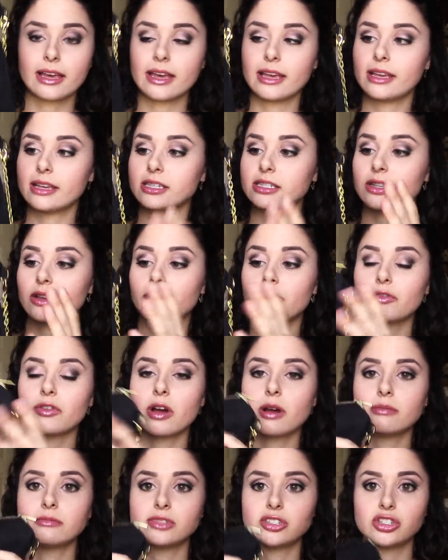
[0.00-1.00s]
is
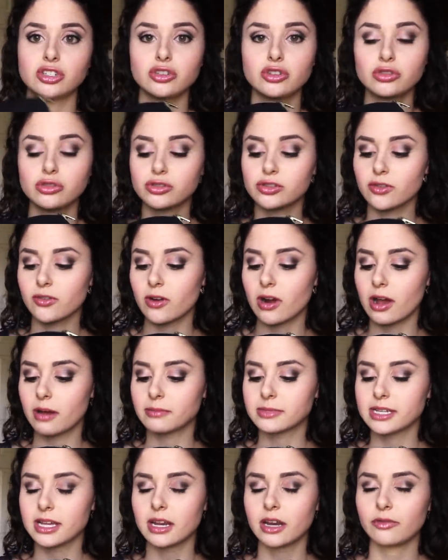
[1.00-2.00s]
from Janu
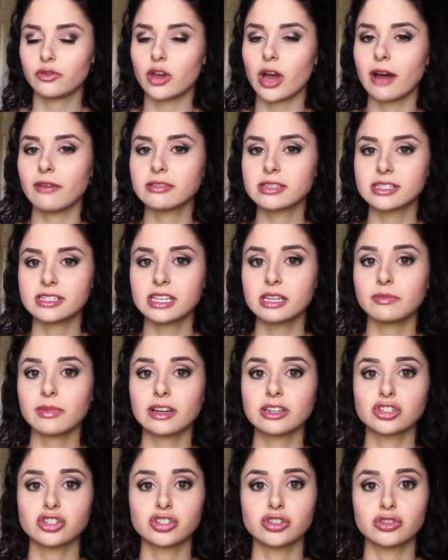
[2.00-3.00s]
Scrubs. And if you haven't seen
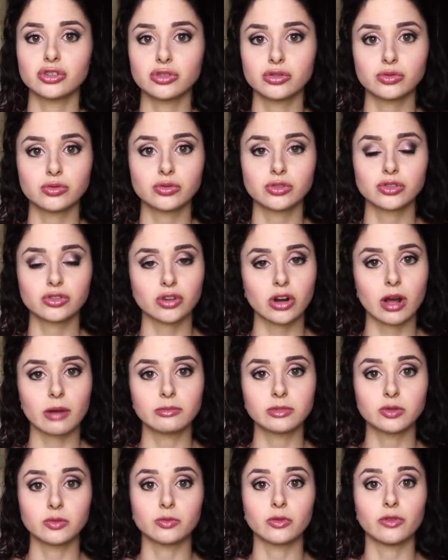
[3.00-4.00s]
my Janu
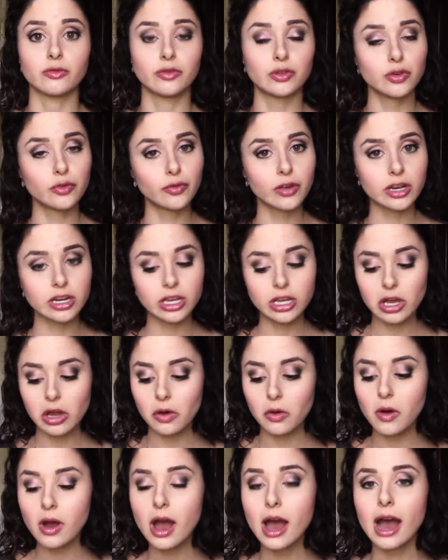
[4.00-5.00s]
Scrubs review
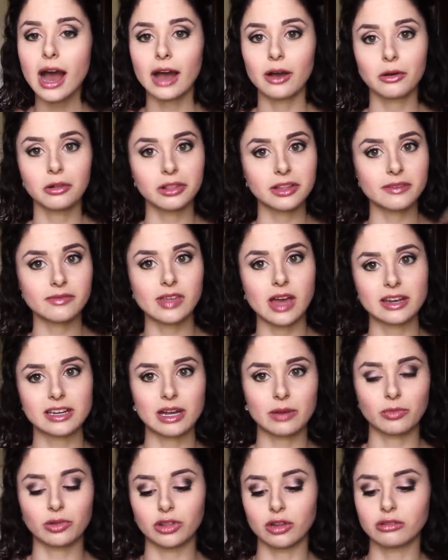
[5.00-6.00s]
video, I will leave that
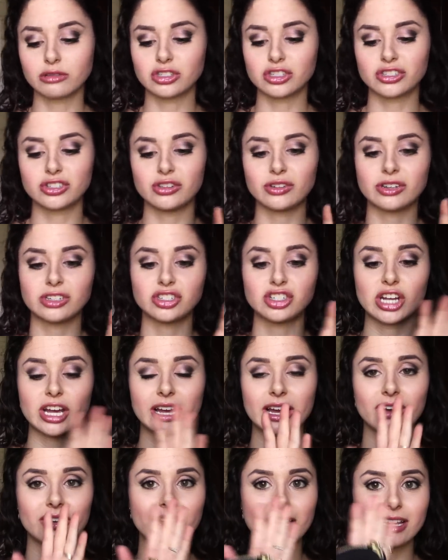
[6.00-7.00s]
down below just so you can
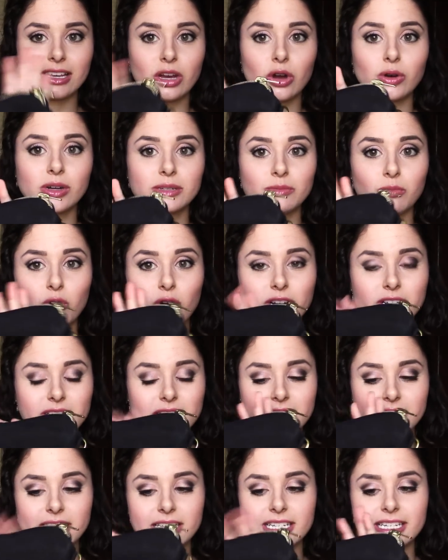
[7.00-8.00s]
check out. I go in more
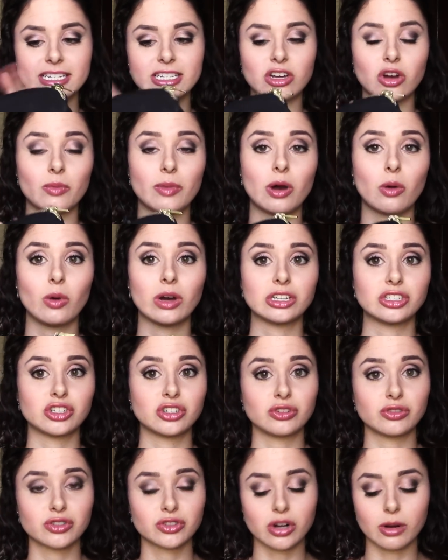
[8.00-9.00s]
into detail about what
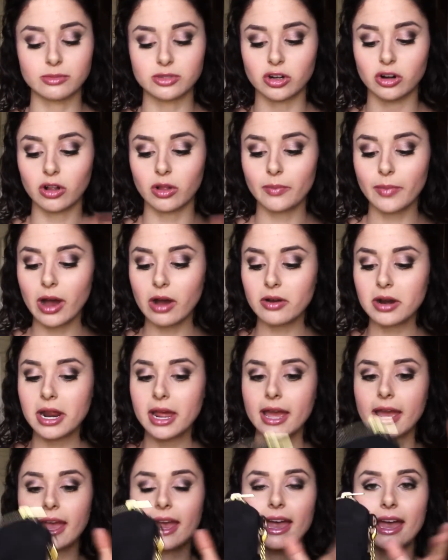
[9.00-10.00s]
Janu Scrubs are all about
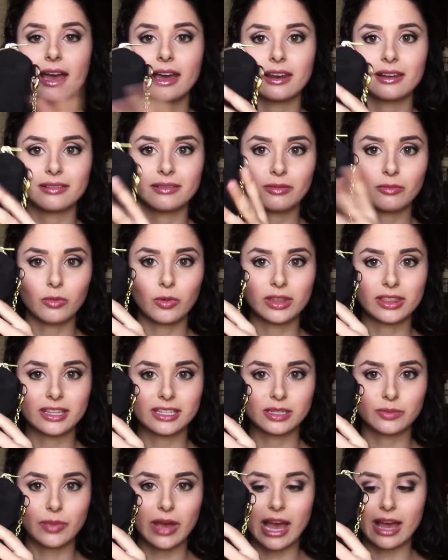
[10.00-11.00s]
and what
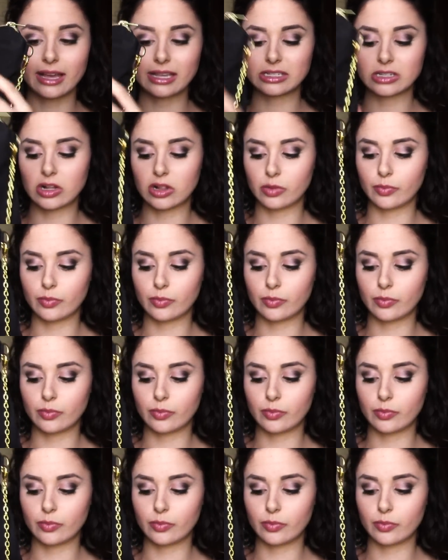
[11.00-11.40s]
this bag is all